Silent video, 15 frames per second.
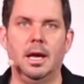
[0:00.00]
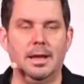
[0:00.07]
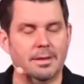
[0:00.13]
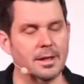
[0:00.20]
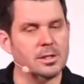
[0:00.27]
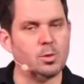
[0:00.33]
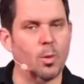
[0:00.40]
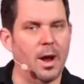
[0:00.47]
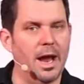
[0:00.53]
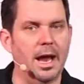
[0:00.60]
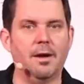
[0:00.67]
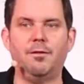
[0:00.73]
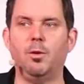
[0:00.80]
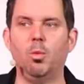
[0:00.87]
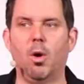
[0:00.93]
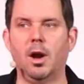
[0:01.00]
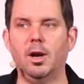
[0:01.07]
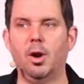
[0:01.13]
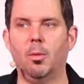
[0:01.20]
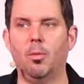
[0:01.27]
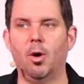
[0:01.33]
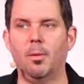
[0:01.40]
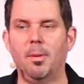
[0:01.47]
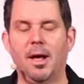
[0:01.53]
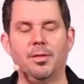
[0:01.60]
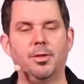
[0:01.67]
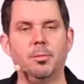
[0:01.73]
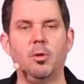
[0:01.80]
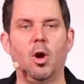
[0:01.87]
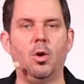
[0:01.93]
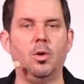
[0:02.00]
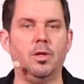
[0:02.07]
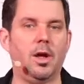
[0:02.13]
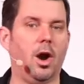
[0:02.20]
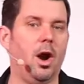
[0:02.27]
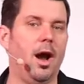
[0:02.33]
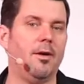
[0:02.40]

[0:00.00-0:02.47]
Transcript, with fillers: in this way. If you want to know more about them, know who they are,